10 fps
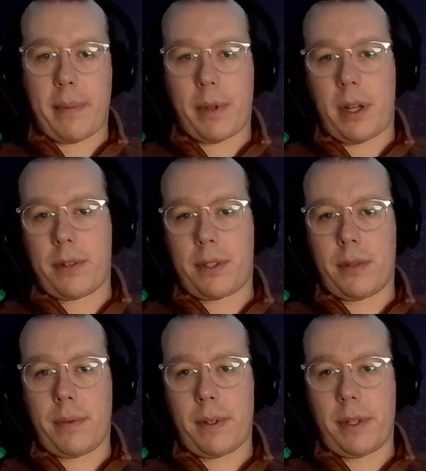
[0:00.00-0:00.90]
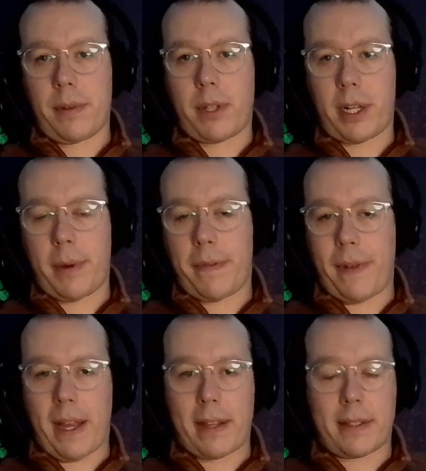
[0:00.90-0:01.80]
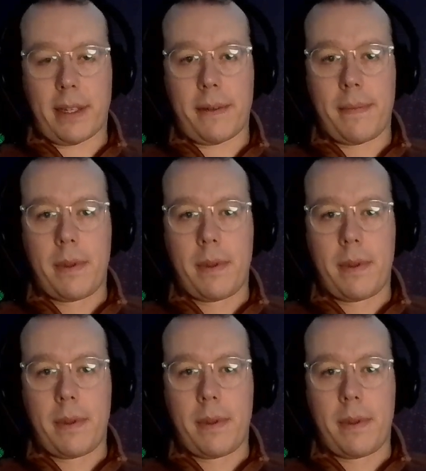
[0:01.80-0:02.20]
but also, we talk about fantasy,